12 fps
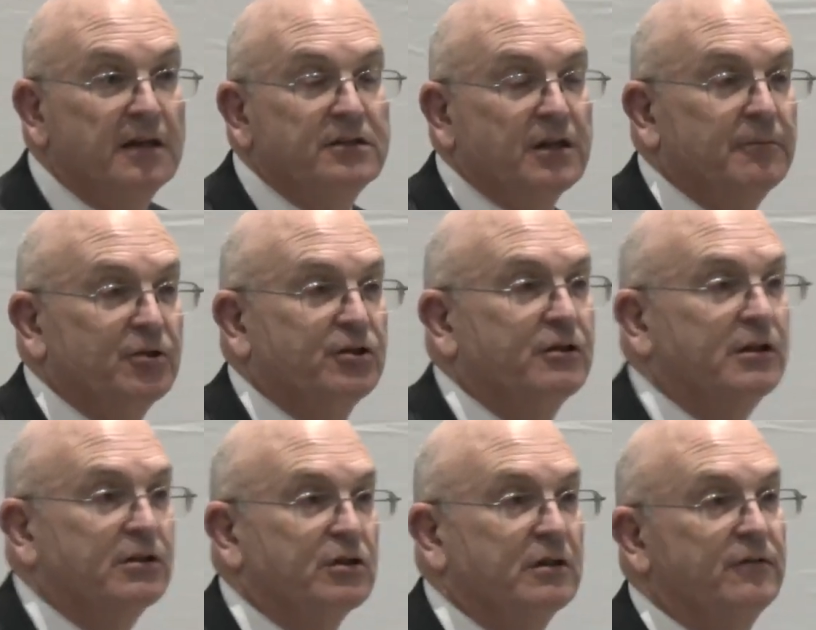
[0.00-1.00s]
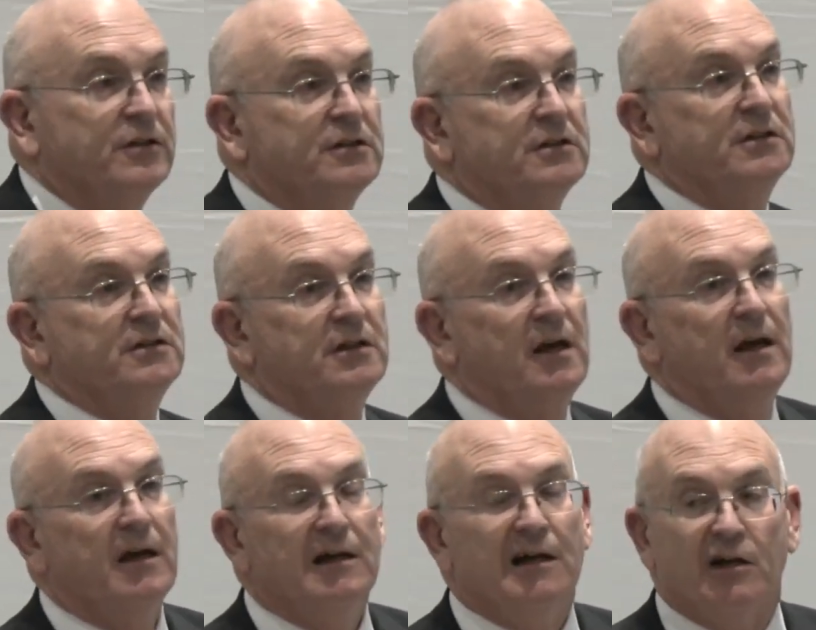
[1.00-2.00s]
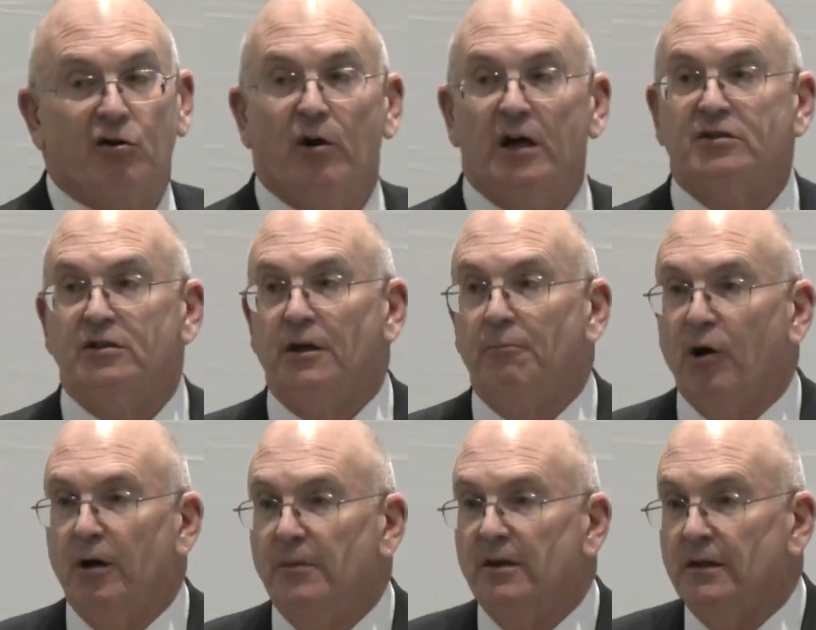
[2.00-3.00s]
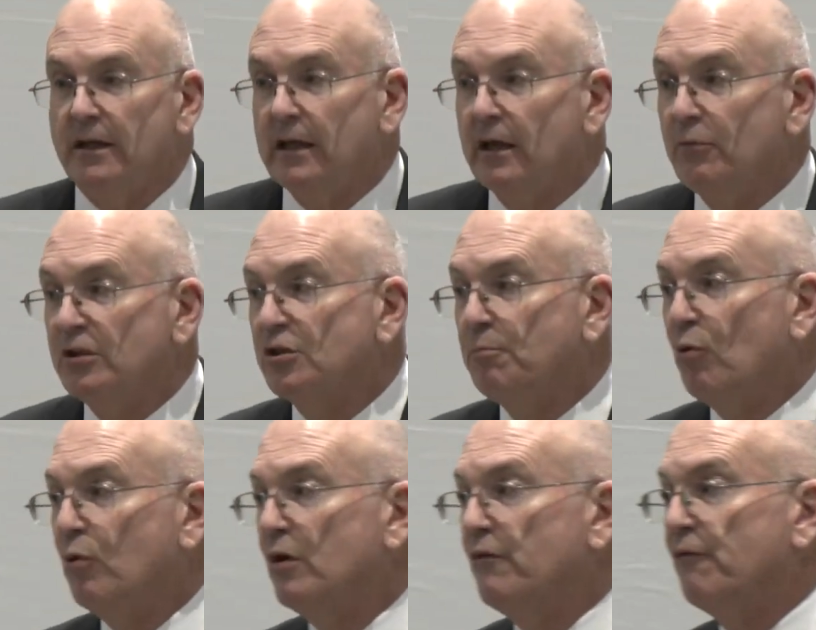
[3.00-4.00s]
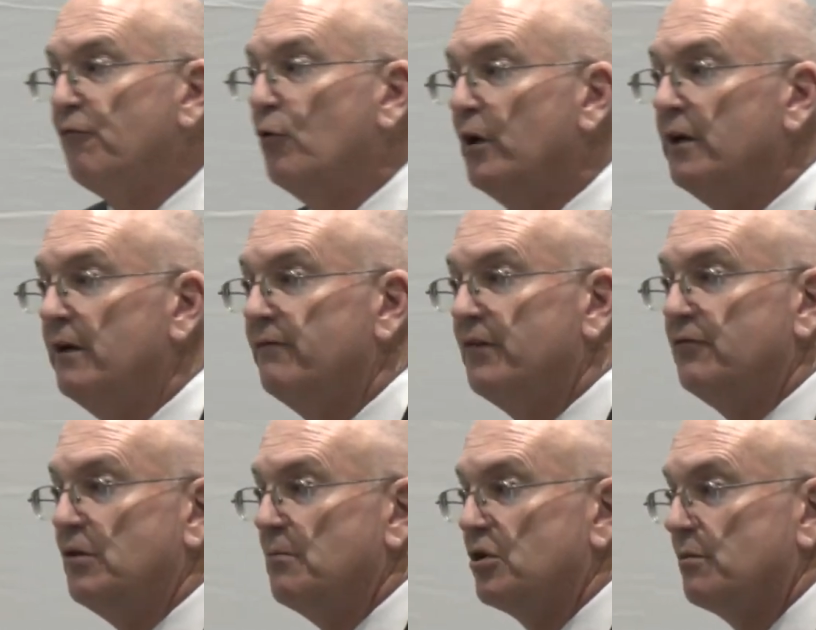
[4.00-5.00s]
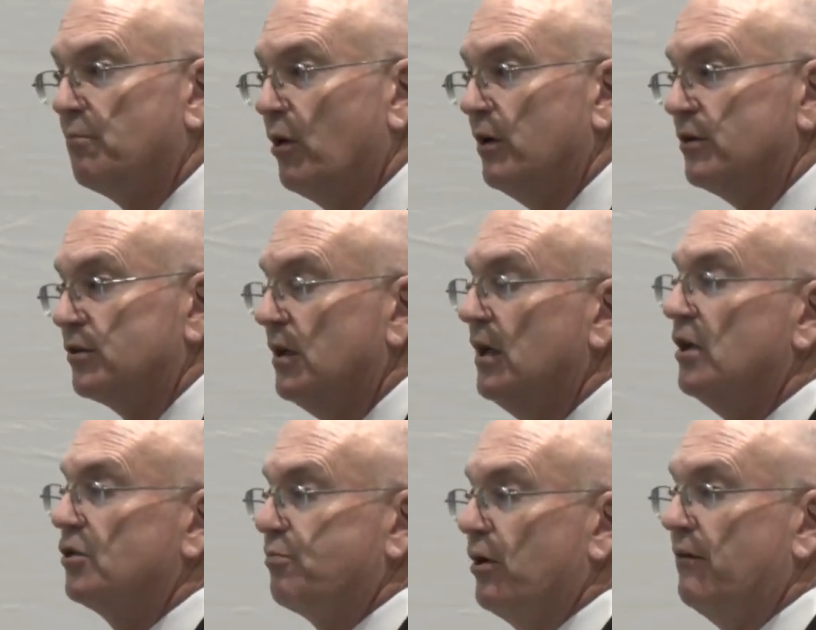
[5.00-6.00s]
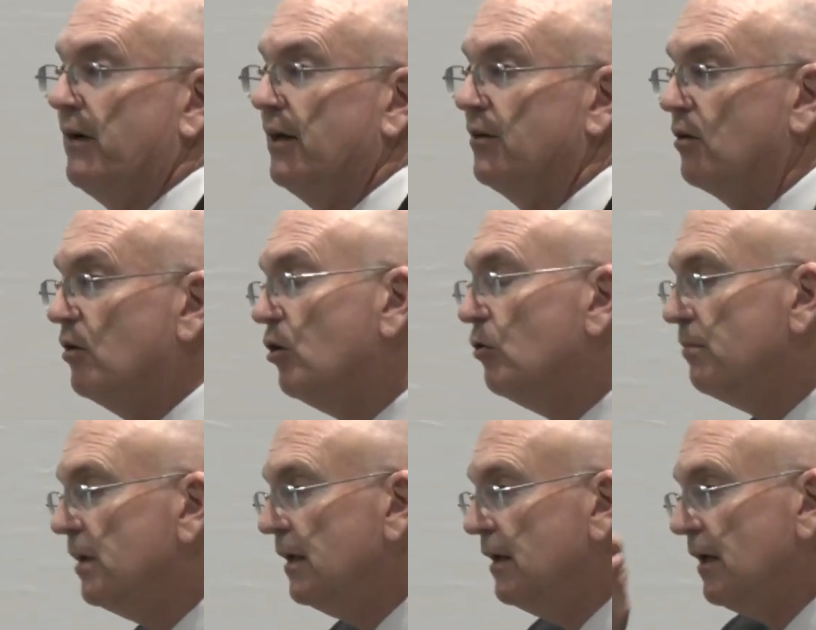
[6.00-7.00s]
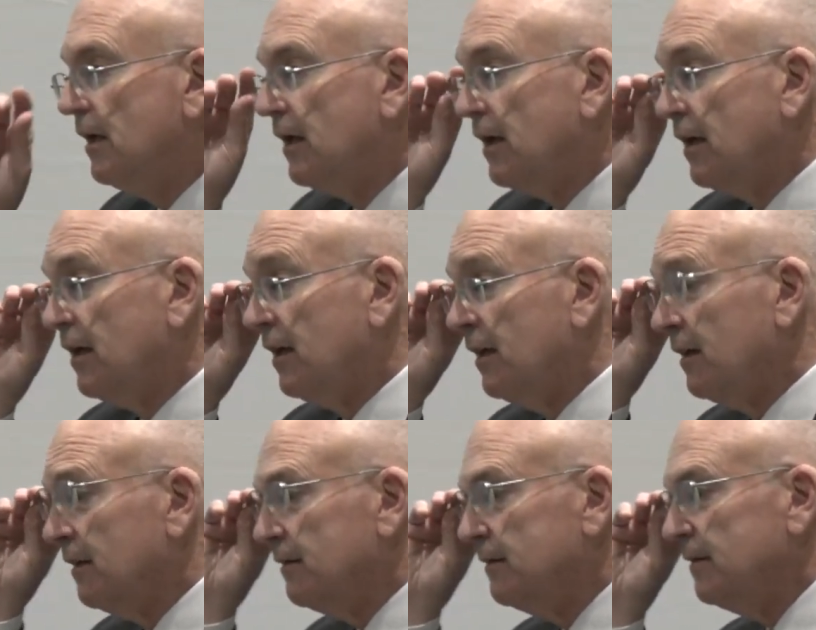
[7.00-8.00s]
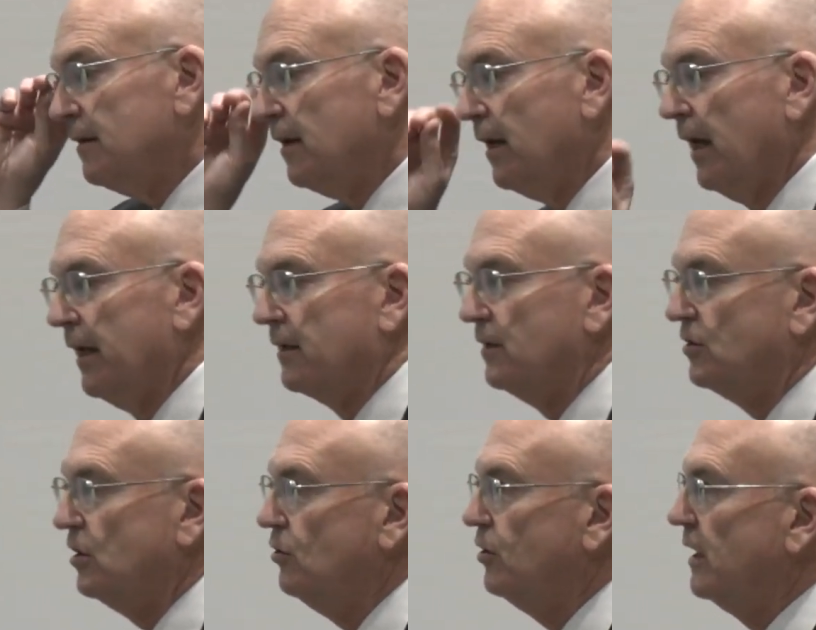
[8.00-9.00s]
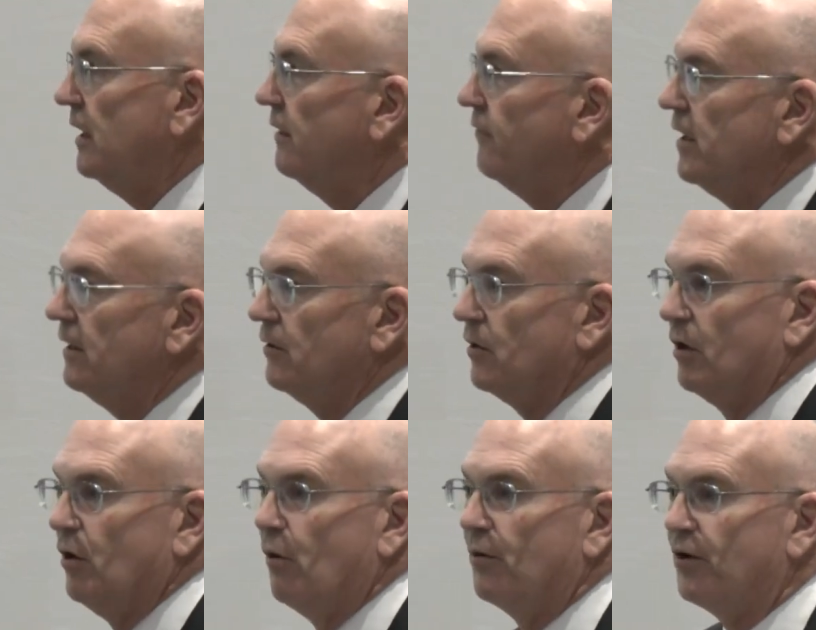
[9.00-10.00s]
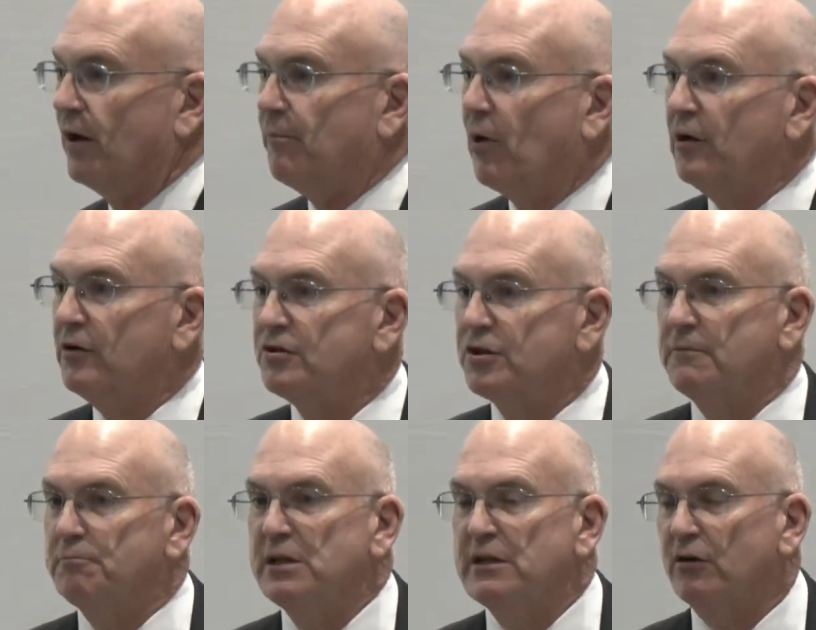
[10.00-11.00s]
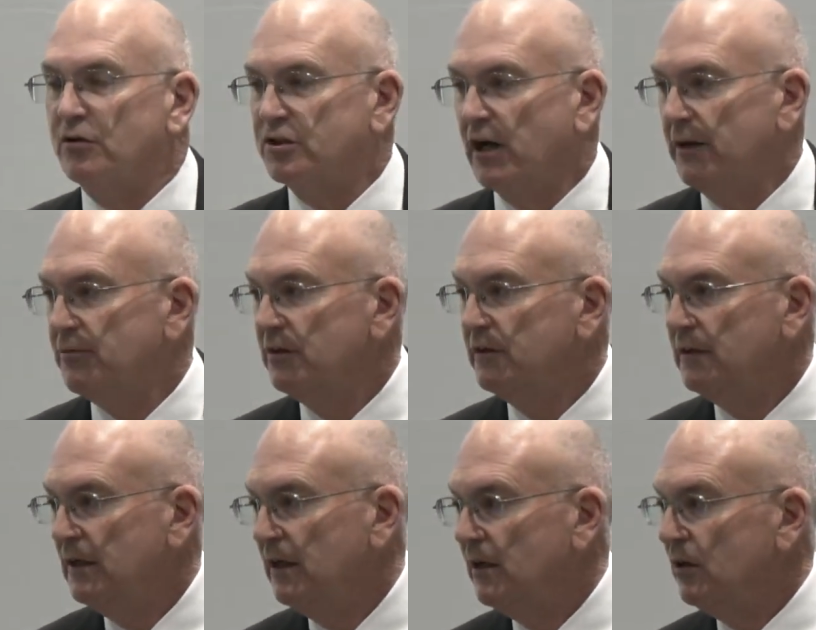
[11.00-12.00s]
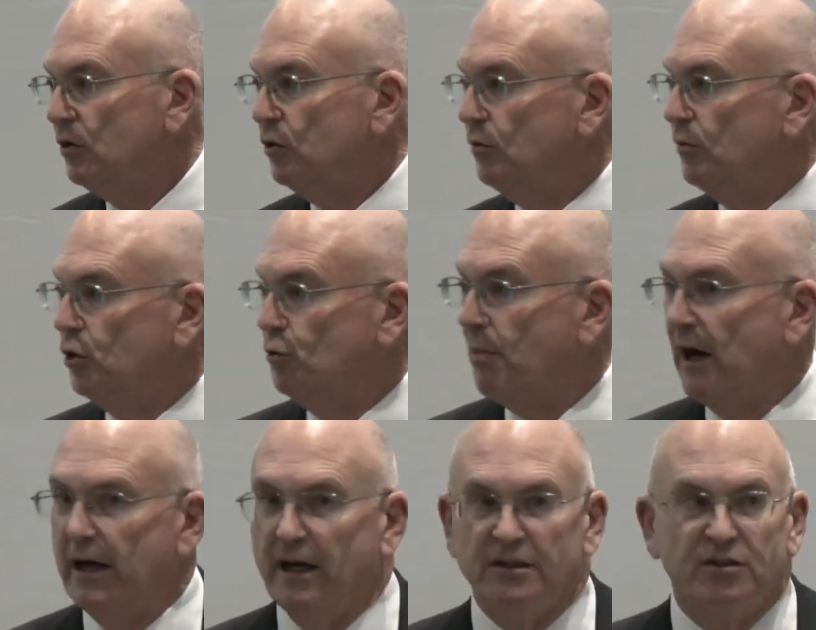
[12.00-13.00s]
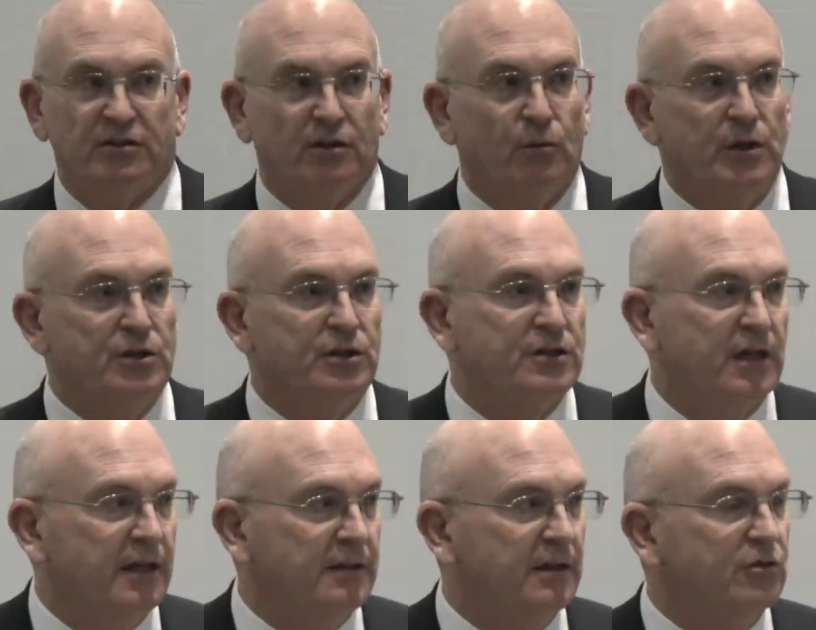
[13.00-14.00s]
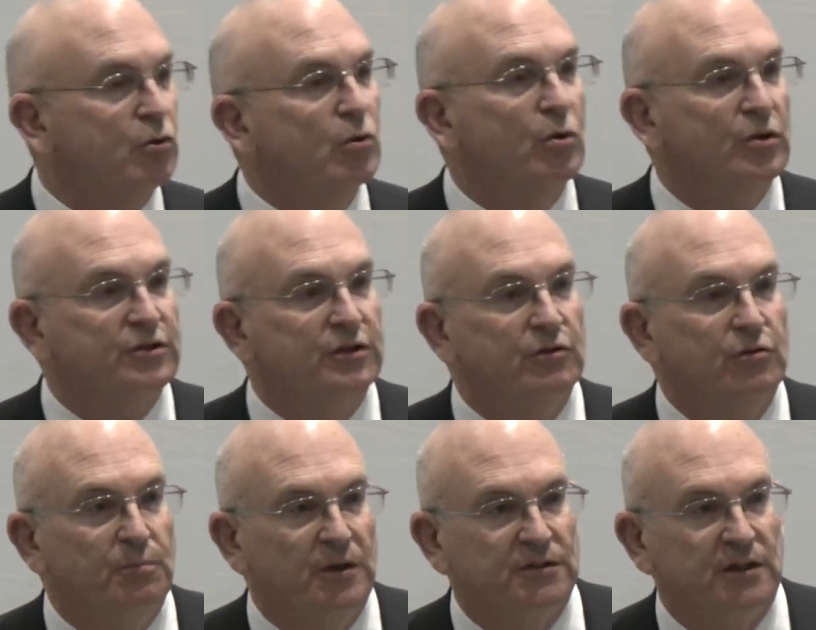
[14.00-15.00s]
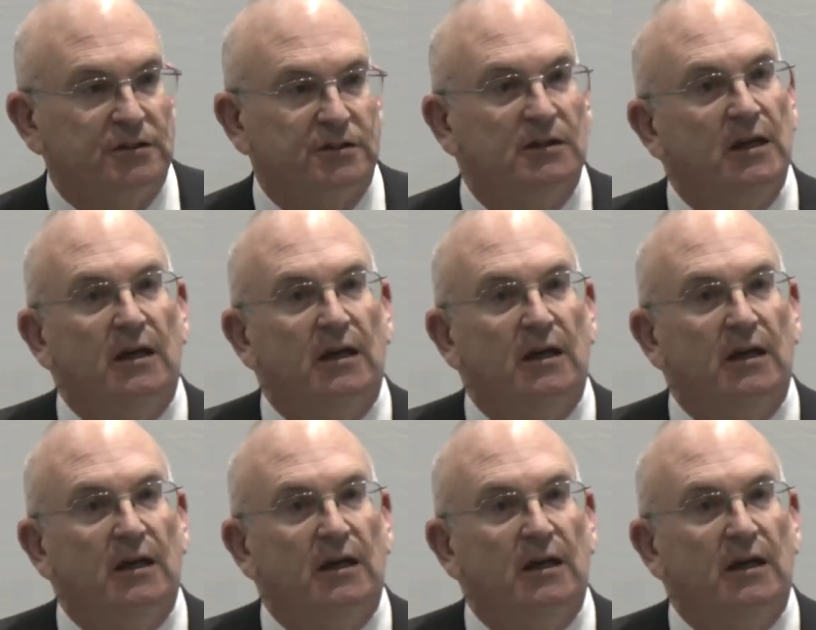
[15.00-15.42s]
cybersecurity services across the department. Again, we support over 450 mission partners spread around the globe and continue to innovate along with our partners in PO Cyber who buy us the widgets and the tools to do business.